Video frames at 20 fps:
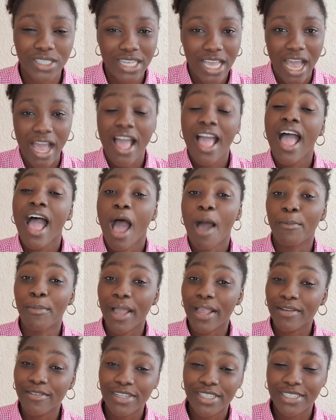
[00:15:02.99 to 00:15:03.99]
Yeah, I'm
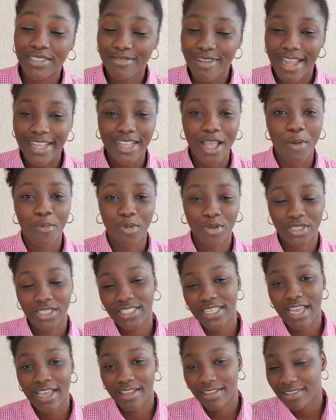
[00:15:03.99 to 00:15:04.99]
migrating right now, but
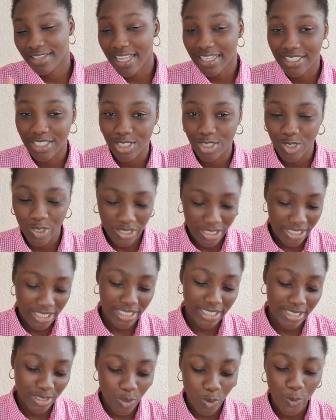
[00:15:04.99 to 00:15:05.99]
yeah, that is just
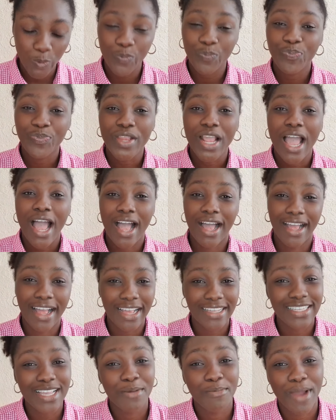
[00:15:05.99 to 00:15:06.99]
it. So
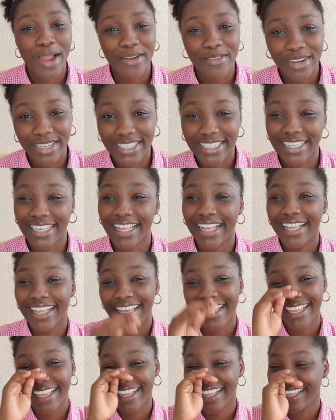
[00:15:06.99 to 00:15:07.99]
I say I'm migrating.
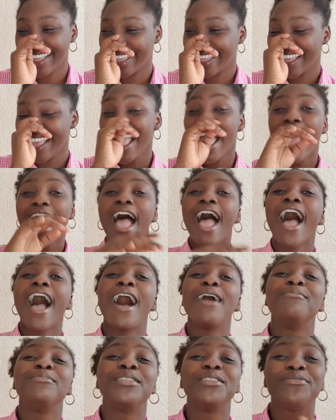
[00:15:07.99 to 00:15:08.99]

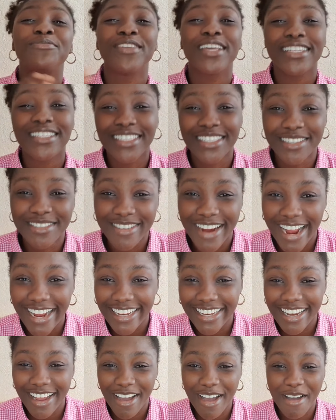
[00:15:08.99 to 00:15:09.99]
I'm deviating right
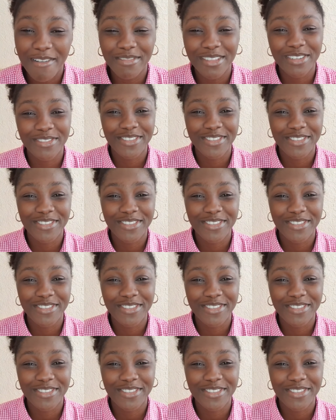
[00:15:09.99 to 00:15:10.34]
now.